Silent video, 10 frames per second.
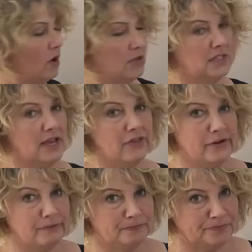all together?
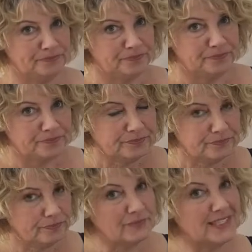
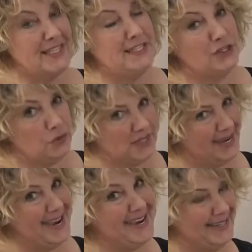Did you
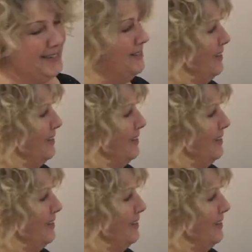say 8?